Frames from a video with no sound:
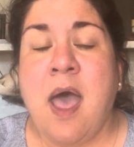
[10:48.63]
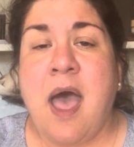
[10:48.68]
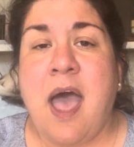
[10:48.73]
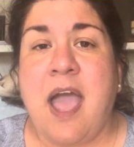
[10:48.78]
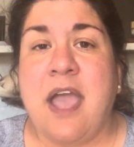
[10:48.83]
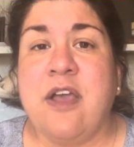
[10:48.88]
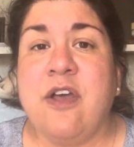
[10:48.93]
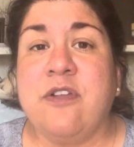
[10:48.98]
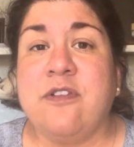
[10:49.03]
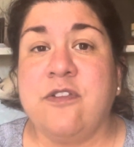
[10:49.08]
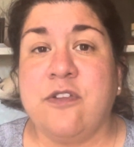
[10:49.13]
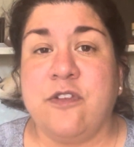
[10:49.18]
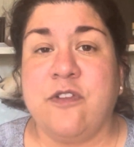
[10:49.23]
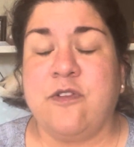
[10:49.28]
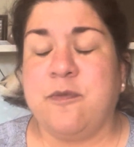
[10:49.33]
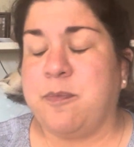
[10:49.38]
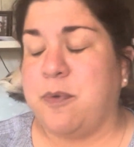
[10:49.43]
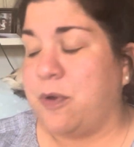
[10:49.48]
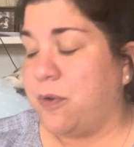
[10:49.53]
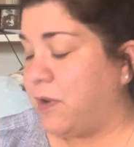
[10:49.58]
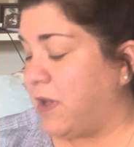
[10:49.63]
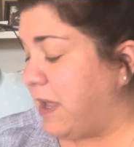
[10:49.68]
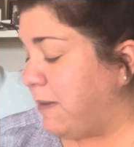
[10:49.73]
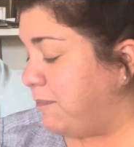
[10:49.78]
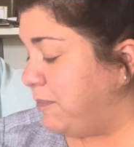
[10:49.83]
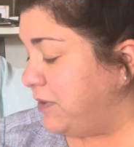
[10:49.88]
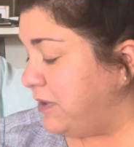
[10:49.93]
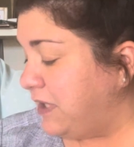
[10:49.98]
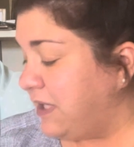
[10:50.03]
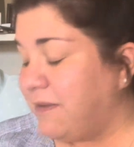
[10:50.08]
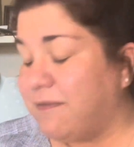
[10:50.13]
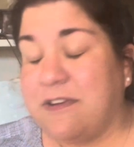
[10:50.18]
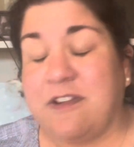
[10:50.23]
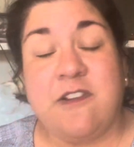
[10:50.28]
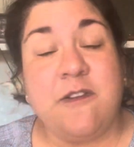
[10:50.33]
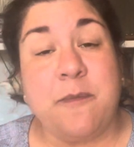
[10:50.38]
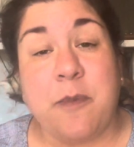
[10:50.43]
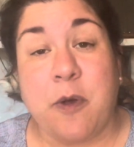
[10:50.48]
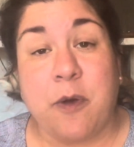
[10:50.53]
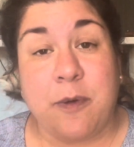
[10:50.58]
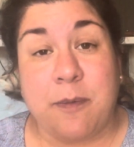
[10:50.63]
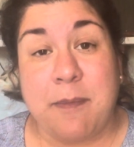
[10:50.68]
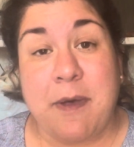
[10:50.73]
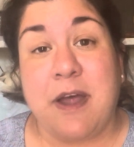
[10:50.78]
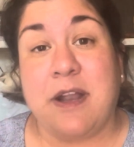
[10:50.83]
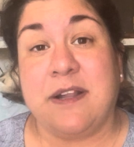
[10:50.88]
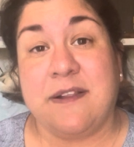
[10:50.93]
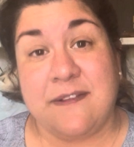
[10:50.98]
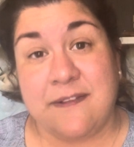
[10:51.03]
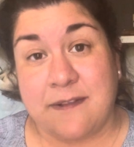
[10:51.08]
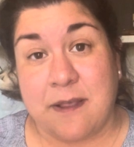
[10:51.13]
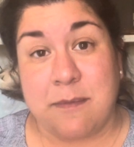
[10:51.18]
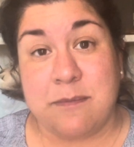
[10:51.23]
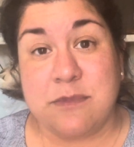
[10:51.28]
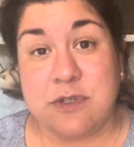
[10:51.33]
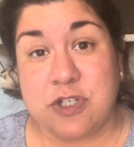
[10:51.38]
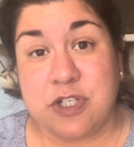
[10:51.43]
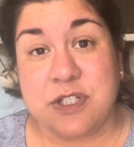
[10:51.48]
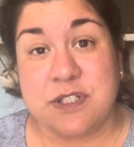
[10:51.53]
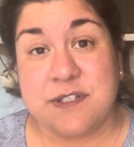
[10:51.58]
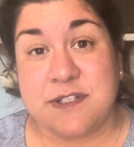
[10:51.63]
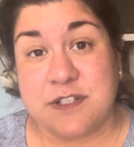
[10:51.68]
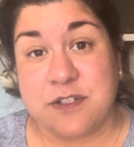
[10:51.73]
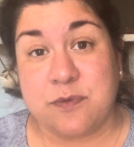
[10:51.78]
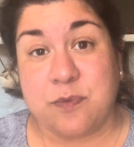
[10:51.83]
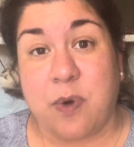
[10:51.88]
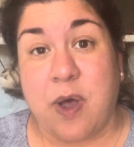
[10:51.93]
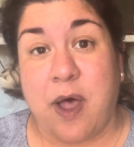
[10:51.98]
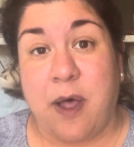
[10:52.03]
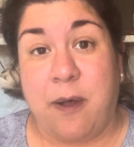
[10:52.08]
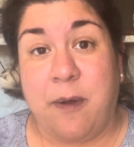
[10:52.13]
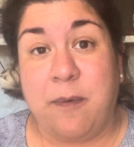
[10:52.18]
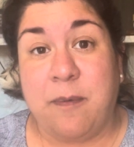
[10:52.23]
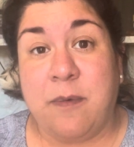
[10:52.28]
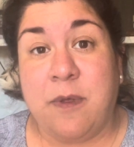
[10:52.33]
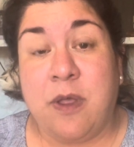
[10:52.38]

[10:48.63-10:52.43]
I believe I spoke about assumptions as well.